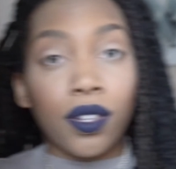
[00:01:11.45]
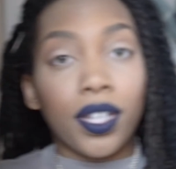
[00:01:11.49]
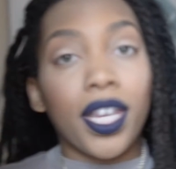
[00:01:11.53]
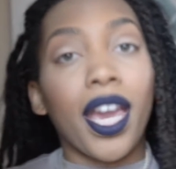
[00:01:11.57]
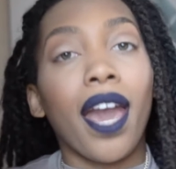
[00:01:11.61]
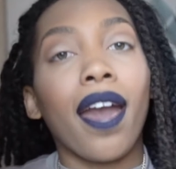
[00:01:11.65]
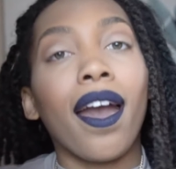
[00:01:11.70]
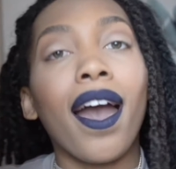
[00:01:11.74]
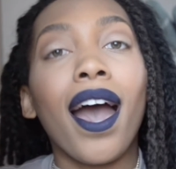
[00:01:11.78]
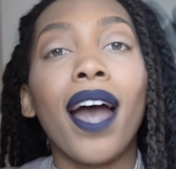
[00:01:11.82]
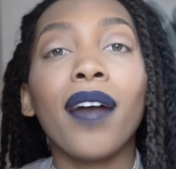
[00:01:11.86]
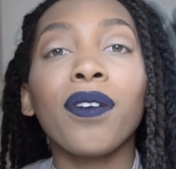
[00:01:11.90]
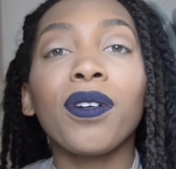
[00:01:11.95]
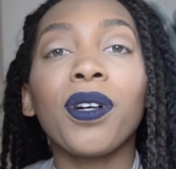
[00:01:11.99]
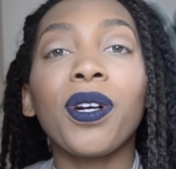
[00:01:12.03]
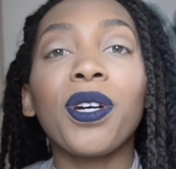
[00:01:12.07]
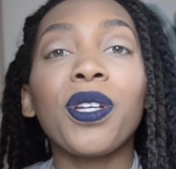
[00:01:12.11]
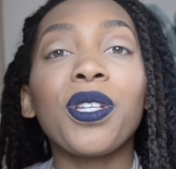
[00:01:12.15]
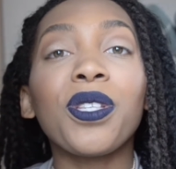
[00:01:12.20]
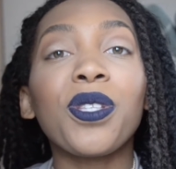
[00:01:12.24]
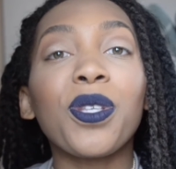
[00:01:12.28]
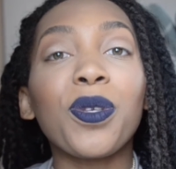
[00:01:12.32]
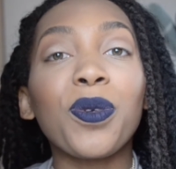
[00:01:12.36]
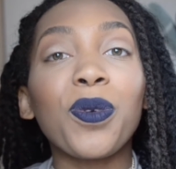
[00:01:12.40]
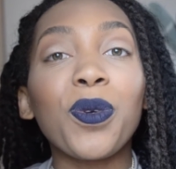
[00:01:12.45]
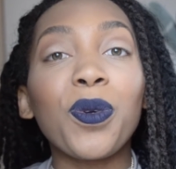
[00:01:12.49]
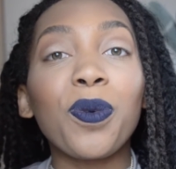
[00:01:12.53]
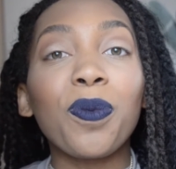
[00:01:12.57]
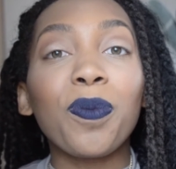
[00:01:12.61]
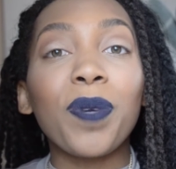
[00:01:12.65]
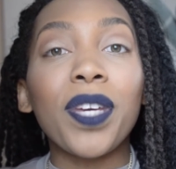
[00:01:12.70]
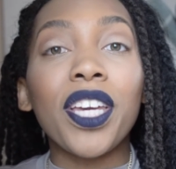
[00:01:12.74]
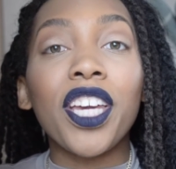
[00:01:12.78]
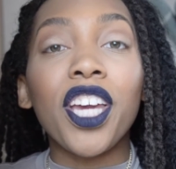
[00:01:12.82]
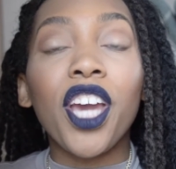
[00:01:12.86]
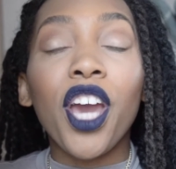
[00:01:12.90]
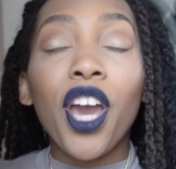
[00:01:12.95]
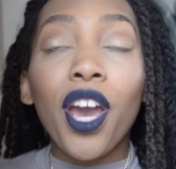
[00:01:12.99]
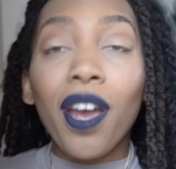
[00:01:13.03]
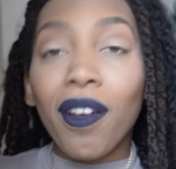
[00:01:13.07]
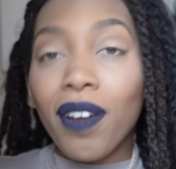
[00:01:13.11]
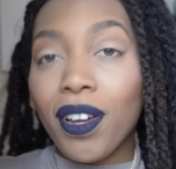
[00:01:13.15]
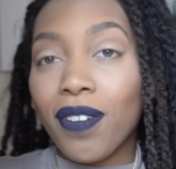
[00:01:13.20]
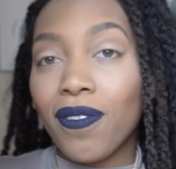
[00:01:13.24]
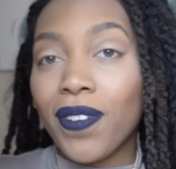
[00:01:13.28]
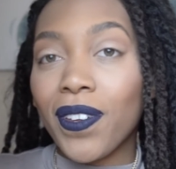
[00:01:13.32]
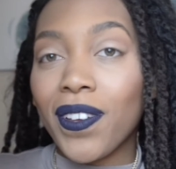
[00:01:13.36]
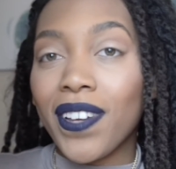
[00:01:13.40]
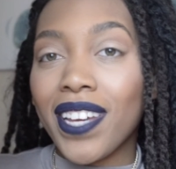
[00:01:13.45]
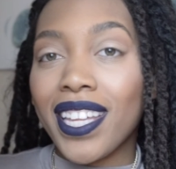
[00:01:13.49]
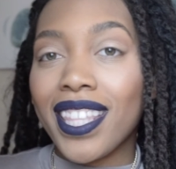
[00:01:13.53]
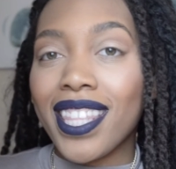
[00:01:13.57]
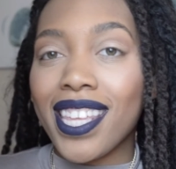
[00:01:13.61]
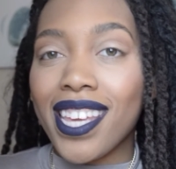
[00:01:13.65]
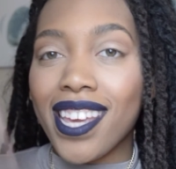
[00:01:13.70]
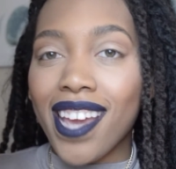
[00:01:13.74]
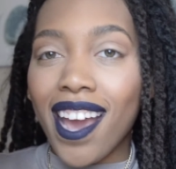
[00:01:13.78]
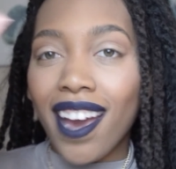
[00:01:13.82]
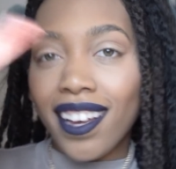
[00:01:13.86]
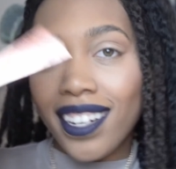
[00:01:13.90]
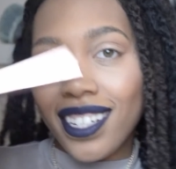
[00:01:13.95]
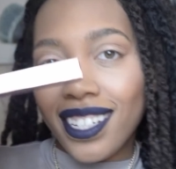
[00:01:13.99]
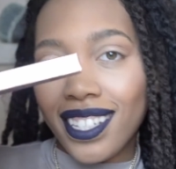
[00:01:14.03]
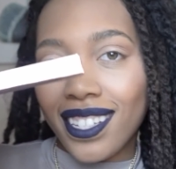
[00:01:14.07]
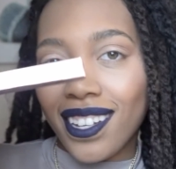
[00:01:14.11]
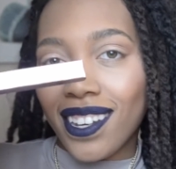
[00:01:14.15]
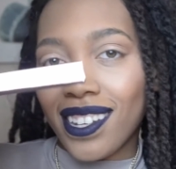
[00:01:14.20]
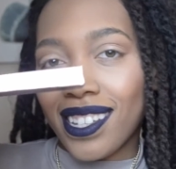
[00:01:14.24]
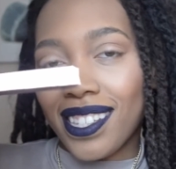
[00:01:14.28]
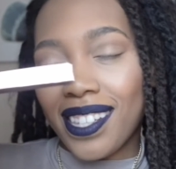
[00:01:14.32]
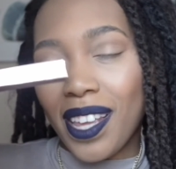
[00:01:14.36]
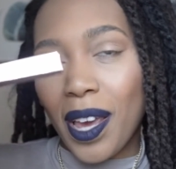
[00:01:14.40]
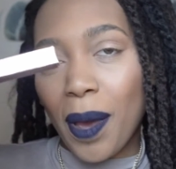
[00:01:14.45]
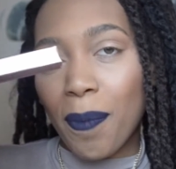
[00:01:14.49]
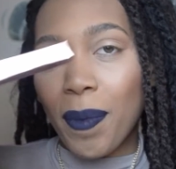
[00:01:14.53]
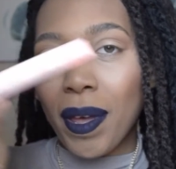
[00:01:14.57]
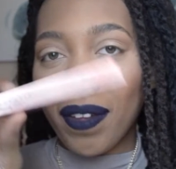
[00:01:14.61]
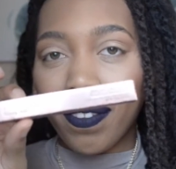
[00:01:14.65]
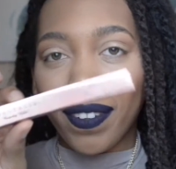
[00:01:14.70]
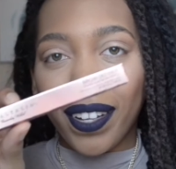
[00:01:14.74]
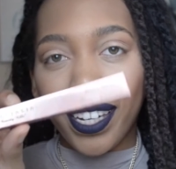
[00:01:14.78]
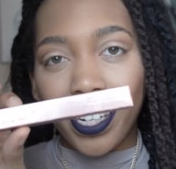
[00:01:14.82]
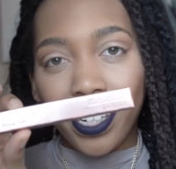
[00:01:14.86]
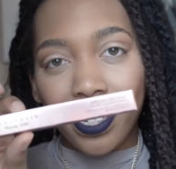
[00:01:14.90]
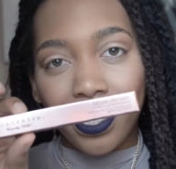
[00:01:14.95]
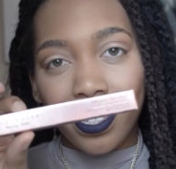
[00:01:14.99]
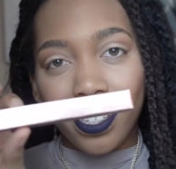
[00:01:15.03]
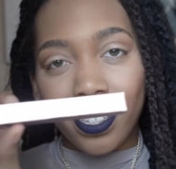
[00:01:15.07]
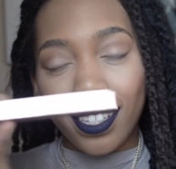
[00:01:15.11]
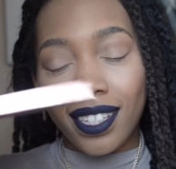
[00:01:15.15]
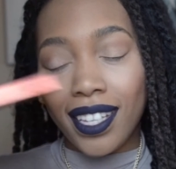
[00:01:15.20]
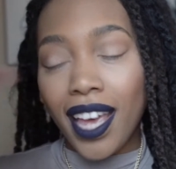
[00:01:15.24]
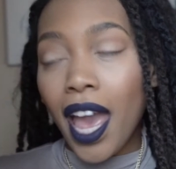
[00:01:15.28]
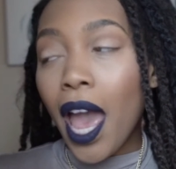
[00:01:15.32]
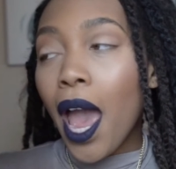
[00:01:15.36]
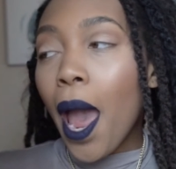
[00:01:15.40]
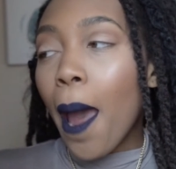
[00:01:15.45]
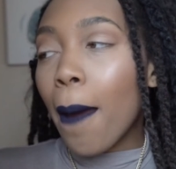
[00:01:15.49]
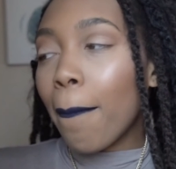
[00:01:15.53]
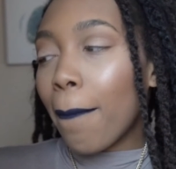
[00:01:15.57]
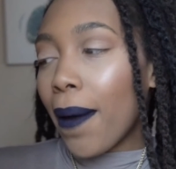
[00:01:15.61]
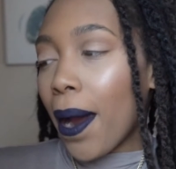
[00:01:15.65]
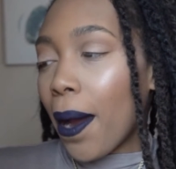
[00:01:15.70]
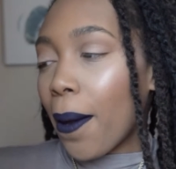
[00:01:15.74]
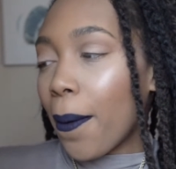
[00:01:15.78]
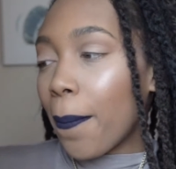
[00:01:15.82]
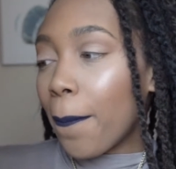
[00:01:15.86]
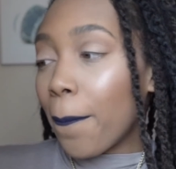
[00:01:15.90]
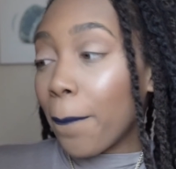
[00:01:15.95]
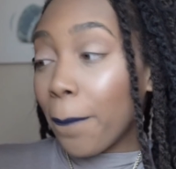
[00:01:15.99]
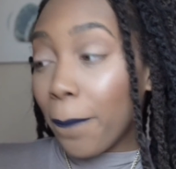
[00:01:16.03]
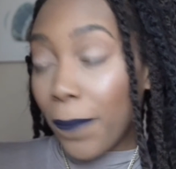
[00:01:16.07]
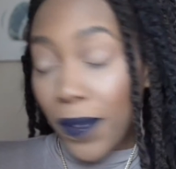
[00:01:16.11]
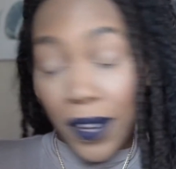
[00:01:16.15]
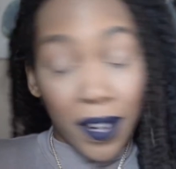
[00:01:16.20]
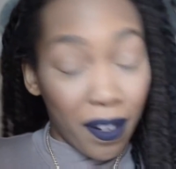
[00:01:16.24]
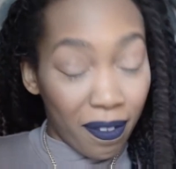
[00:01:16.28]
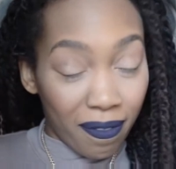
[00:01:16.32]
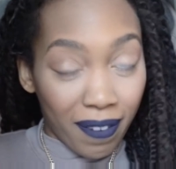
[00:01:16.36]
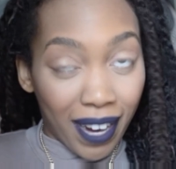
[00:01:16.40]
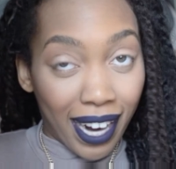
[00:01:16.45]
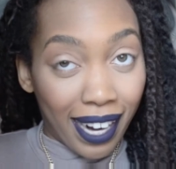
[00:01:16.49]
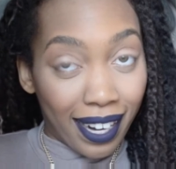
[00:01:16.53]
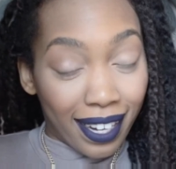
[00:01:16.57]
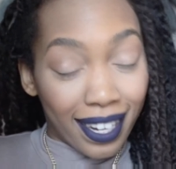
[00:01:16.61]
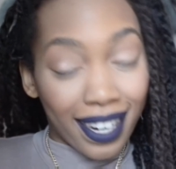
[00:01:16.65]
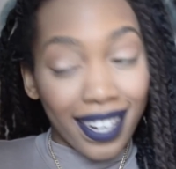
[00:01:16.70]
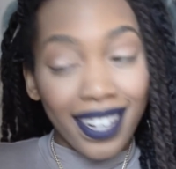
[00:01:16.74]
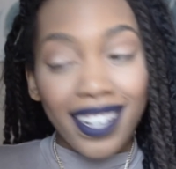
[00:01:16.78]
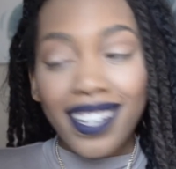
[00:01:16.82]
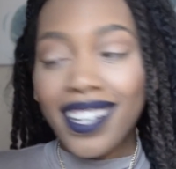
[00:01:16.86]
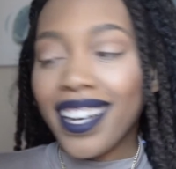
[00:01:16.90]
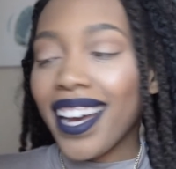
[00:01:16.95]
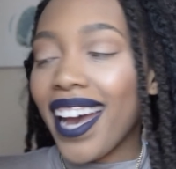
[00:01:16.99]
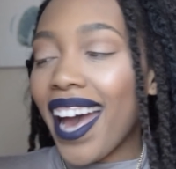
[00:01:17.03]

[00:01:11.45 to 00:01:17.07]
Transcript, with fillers: yeah I'm going to be reviewing the Anastasia Beverly Hills brow definer